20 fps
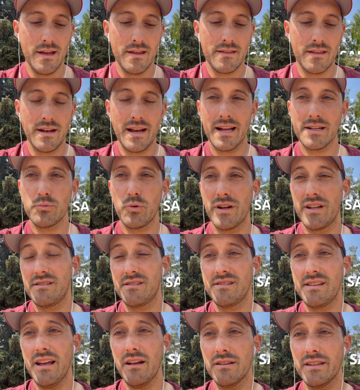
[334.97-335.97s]
The next one is
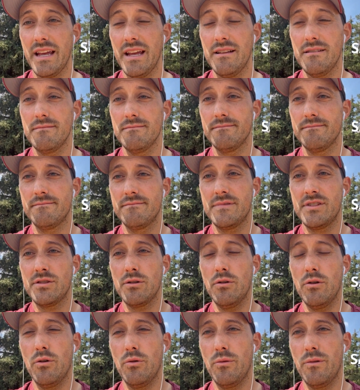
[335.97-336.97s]
sale date.
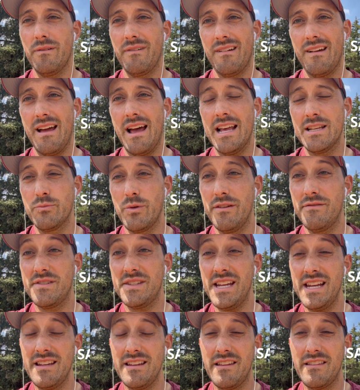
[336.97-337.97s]
So as we've
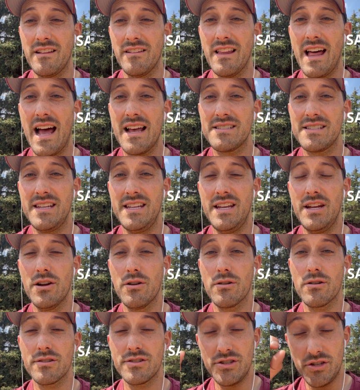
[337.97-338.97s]
seen in the last year
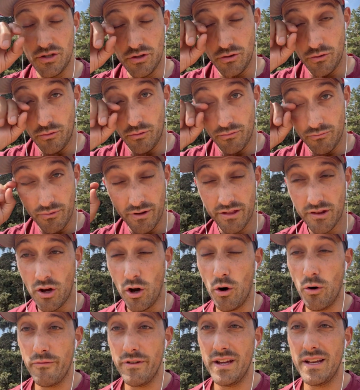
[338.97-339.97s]
or two with
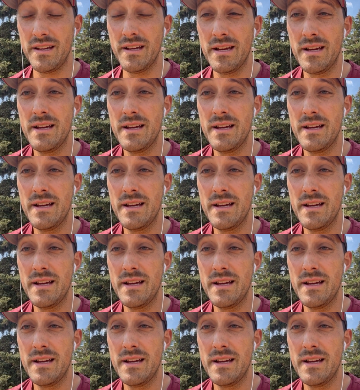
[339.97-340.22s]
COVID,